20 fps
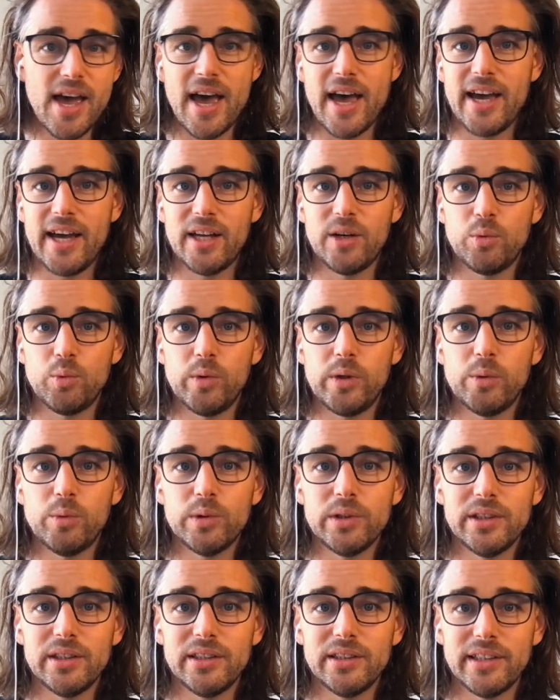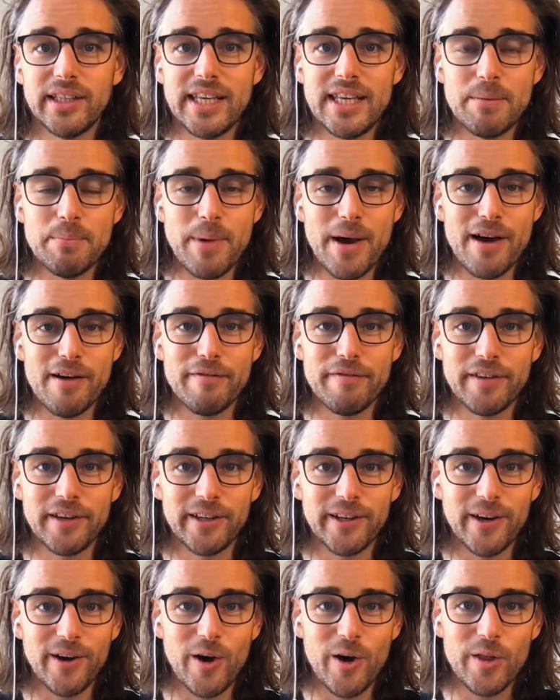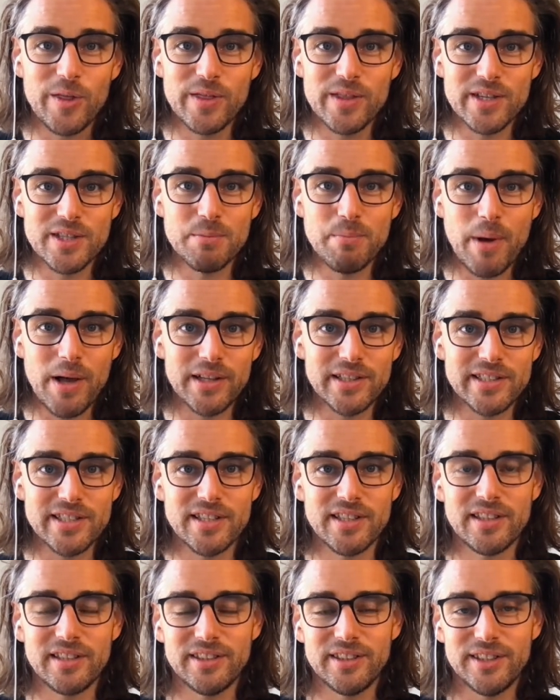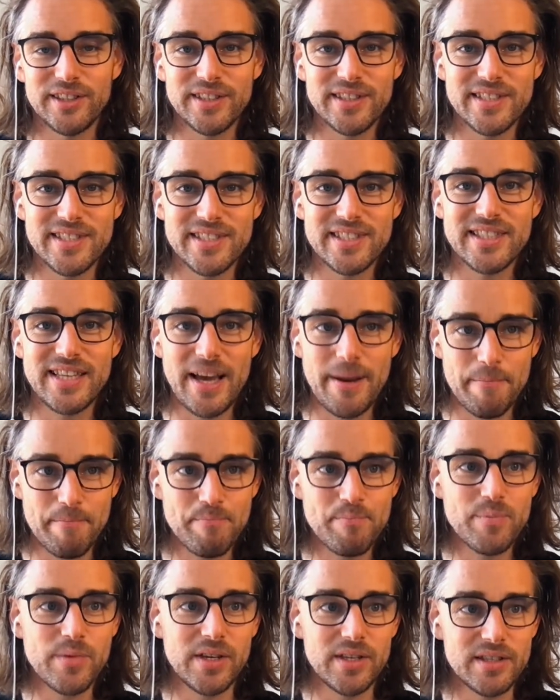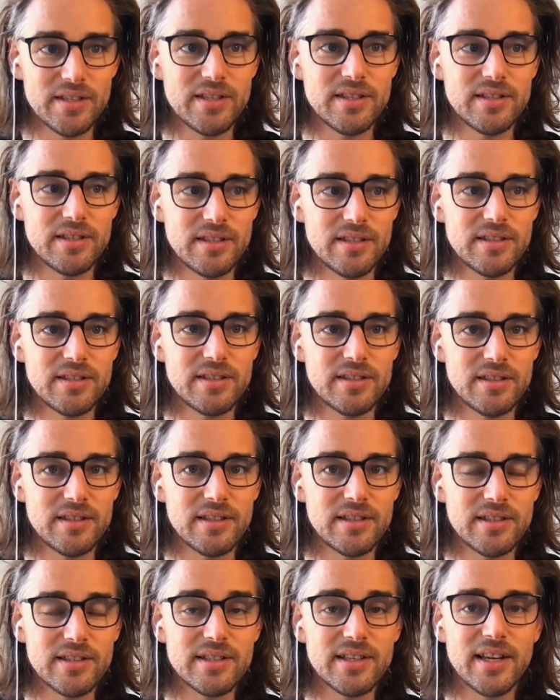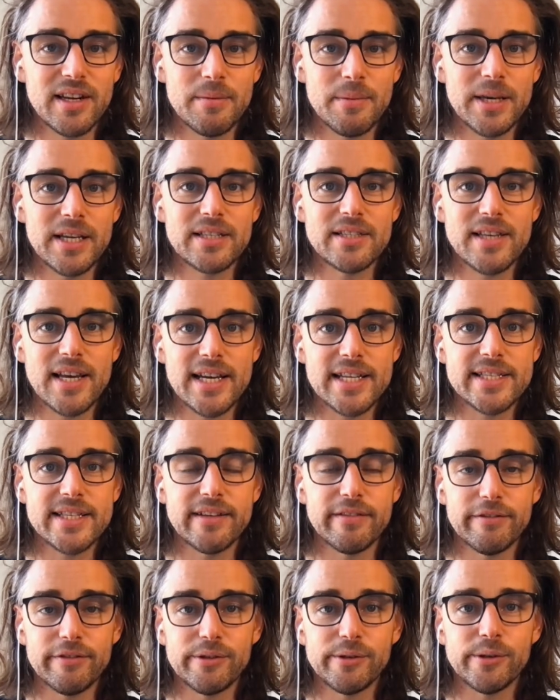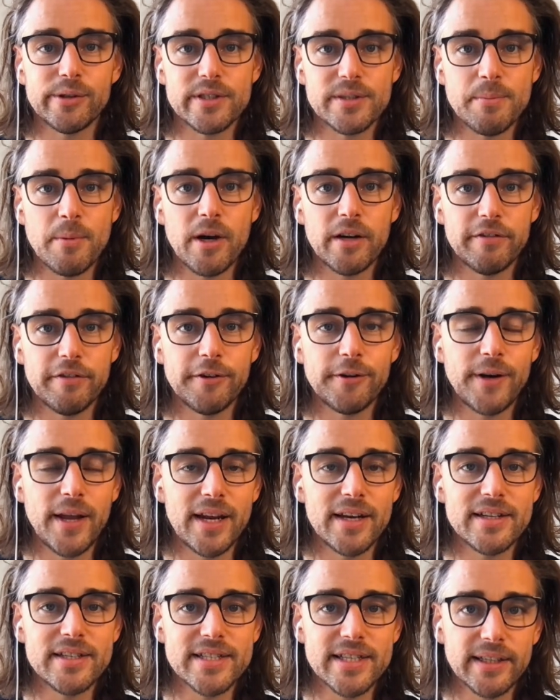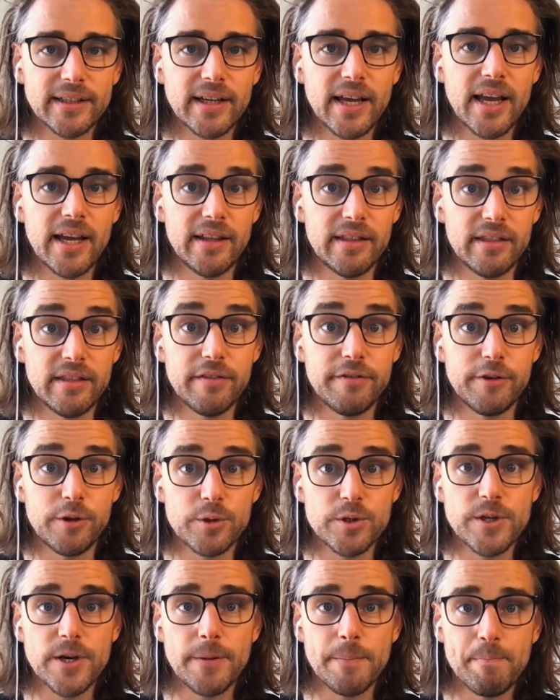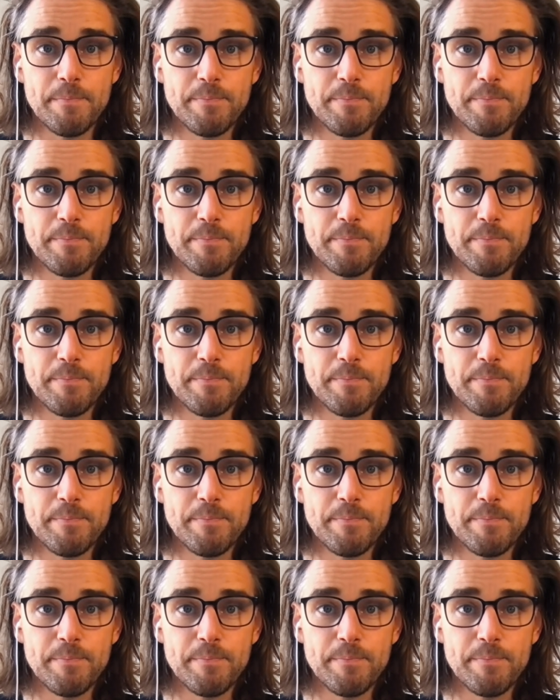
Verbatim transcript: and we will keep our finger on this pulse because, yeah, this is going to be exciting for smartphone editing and the future.